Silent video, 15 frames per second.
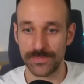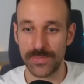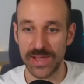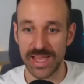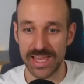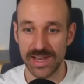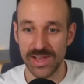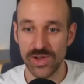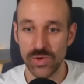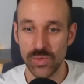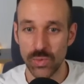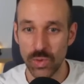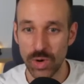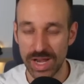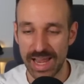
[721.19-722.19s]
But
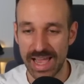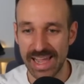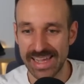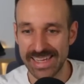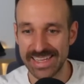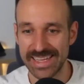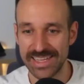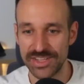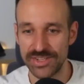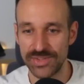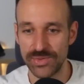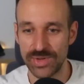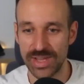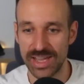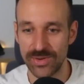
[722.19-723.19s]
what I can
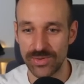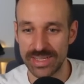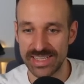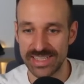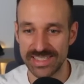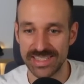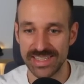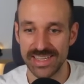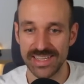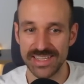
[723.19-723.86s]
do now is